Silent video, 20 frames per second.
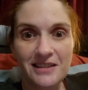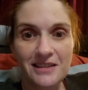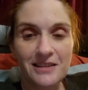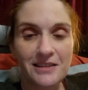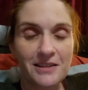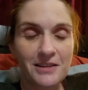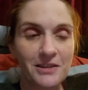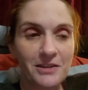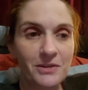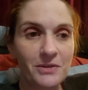
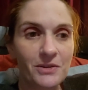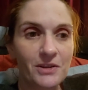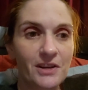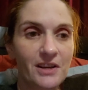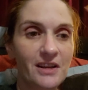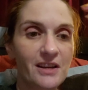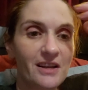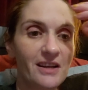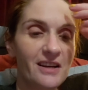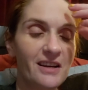you know,
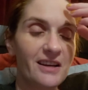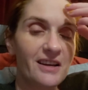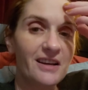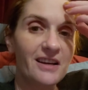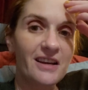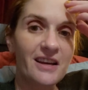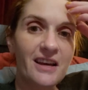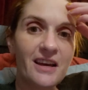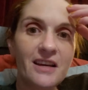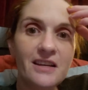
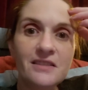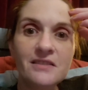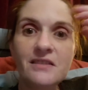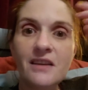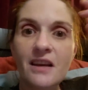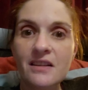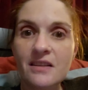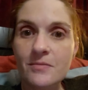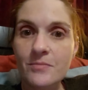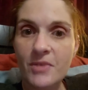it
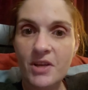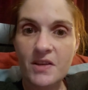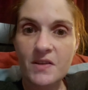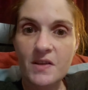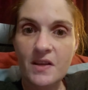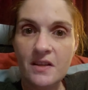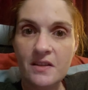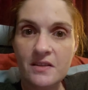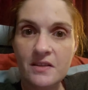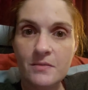doesn't make sense